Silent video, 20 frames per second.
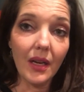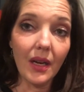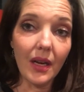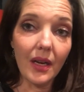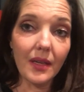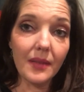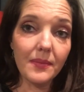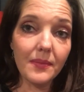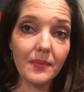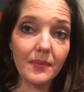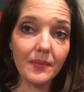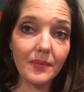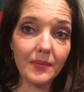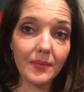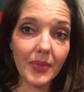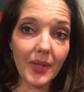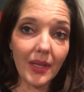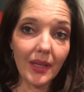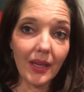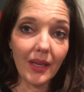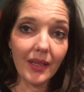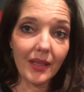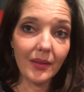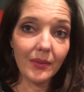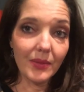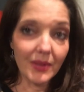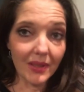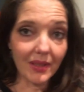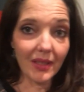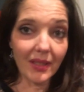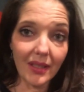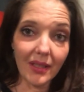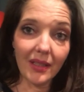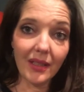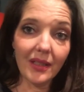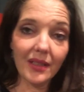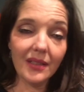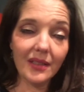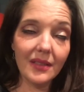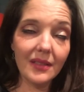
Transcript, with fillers: Um, but I really